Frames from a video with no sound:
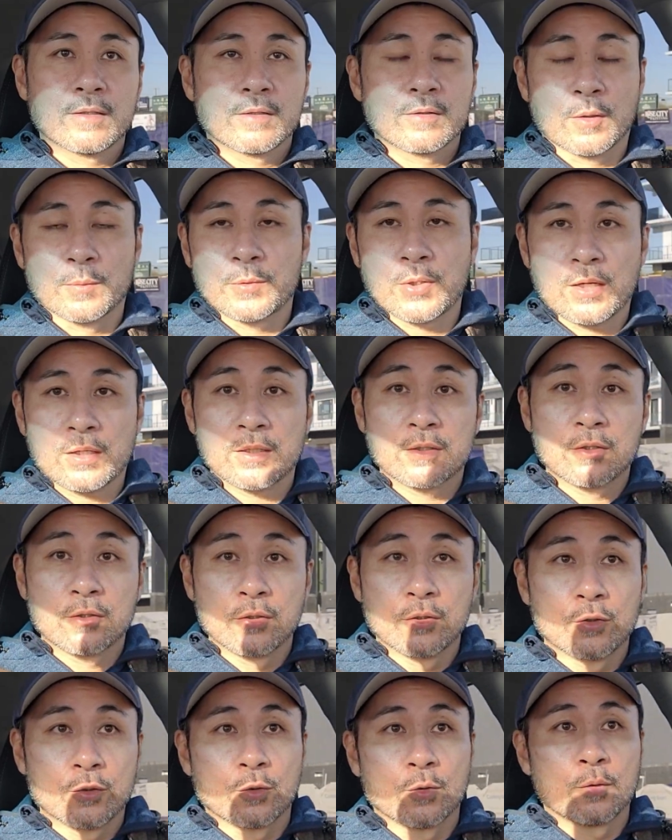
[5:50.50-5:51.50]
So I'm talking to
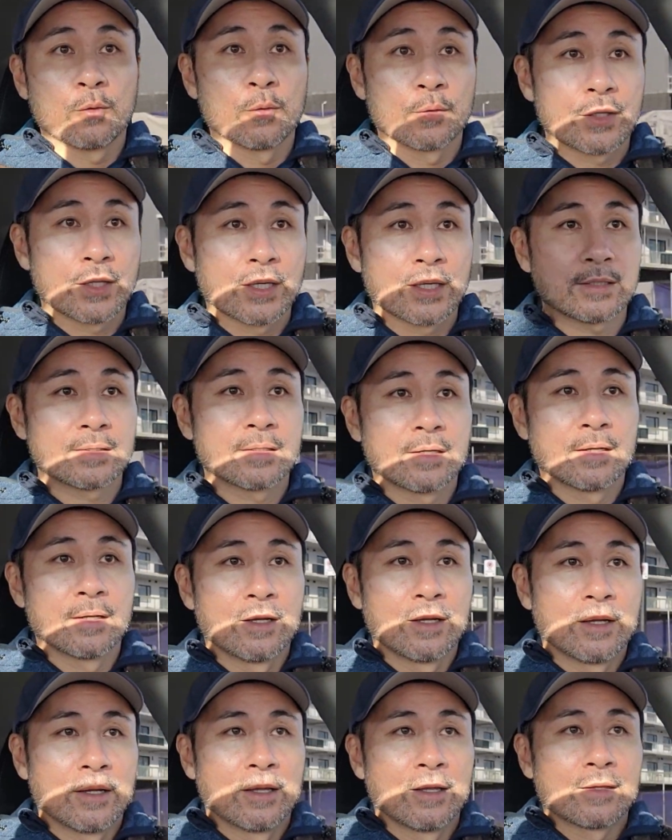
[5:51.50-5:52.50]
you who thinks
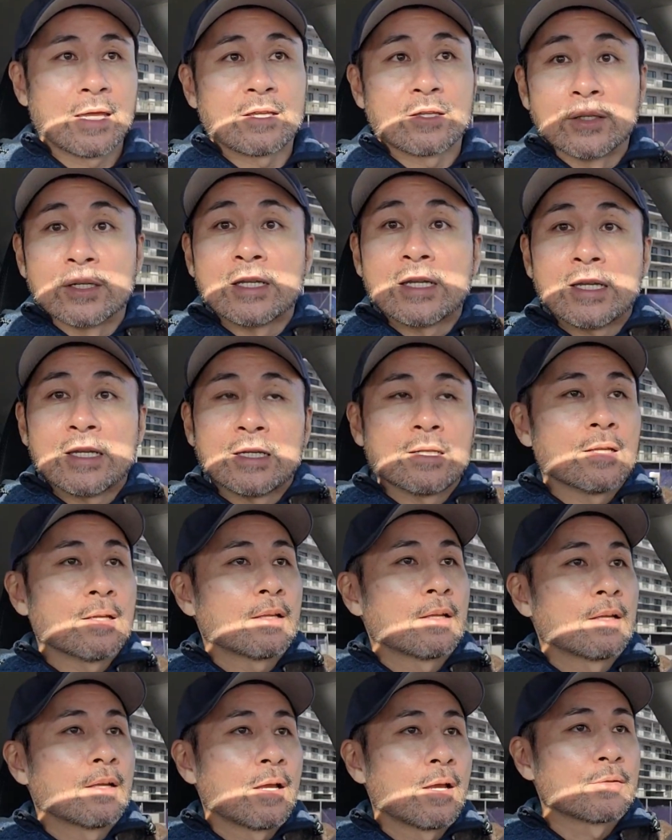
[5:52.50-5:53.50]
that you need
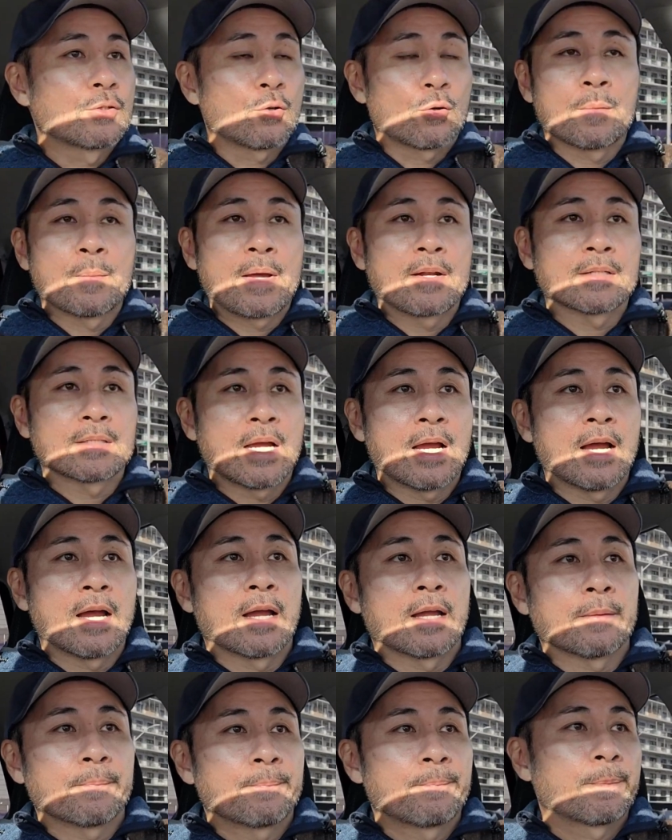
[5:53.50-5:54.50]
a certain amount of
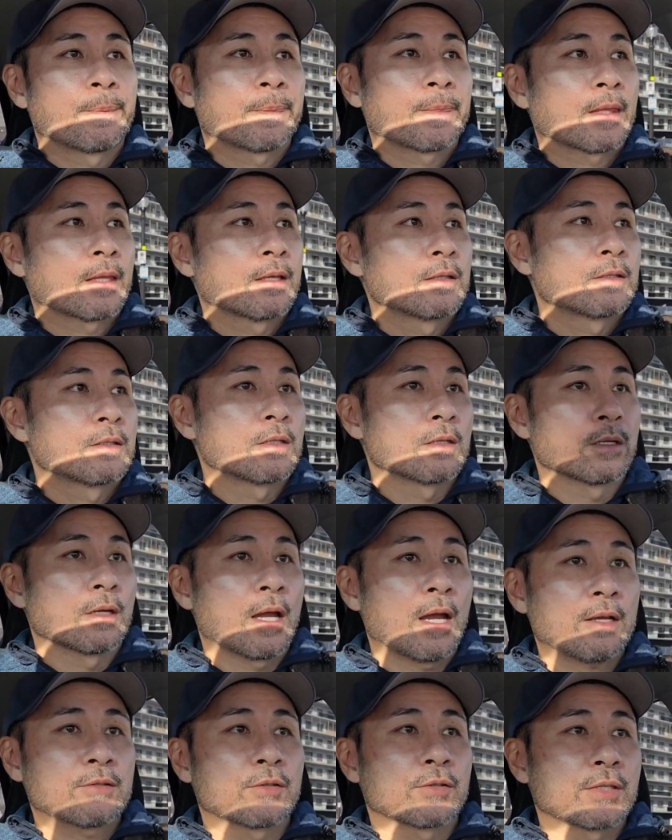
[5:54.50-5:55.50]
time to
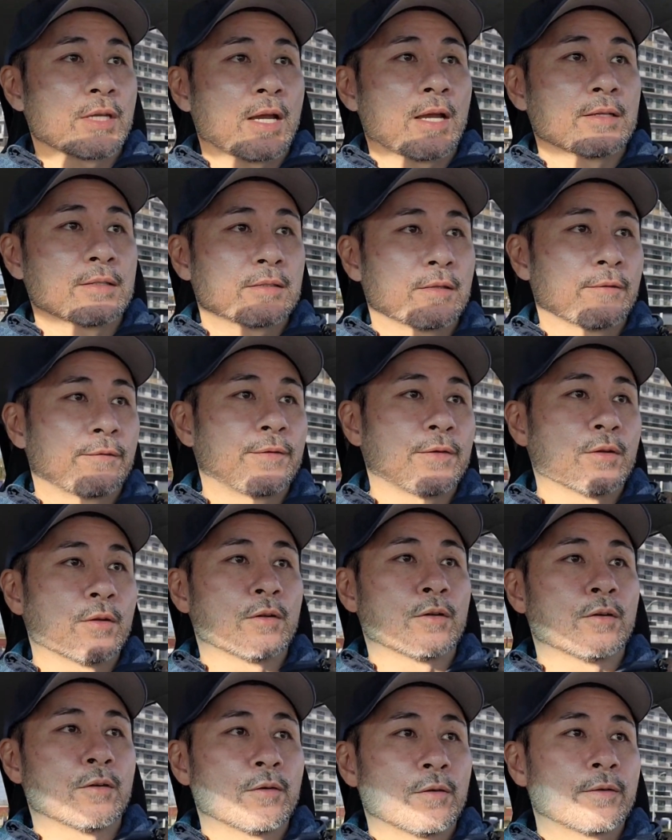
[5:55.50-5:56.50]
exercise to
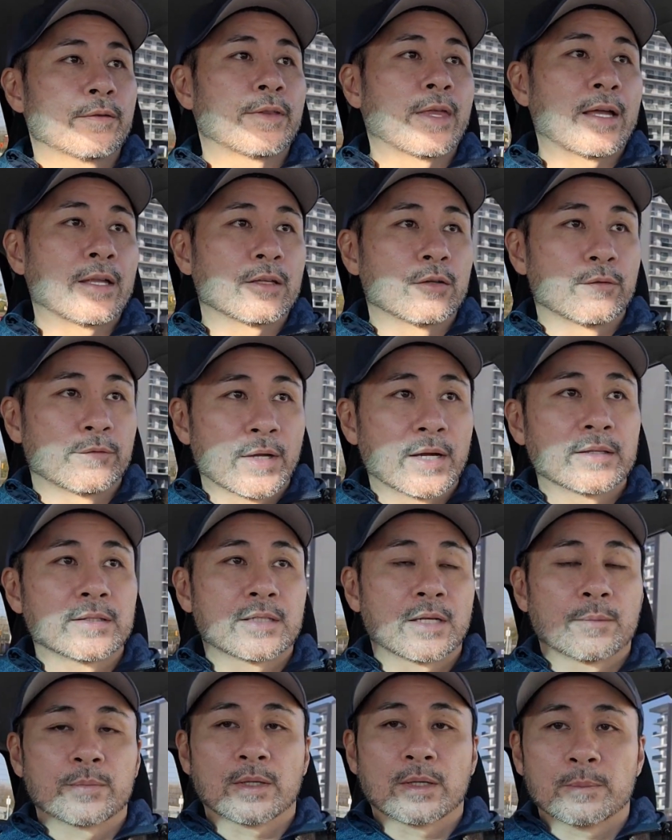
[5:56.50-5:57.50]
feel that you've done
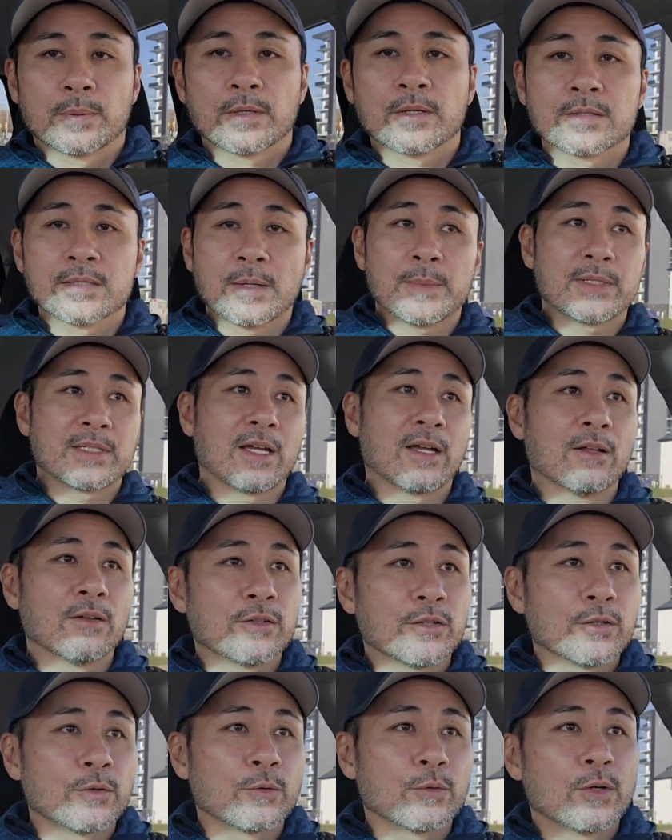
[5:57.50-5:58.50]
something. Because let me tell
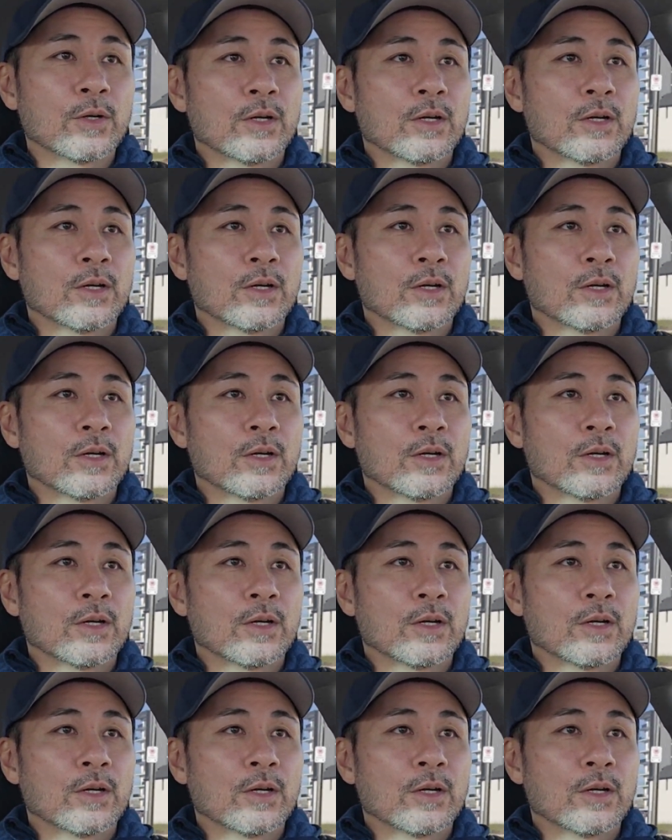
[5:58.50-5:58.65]
you,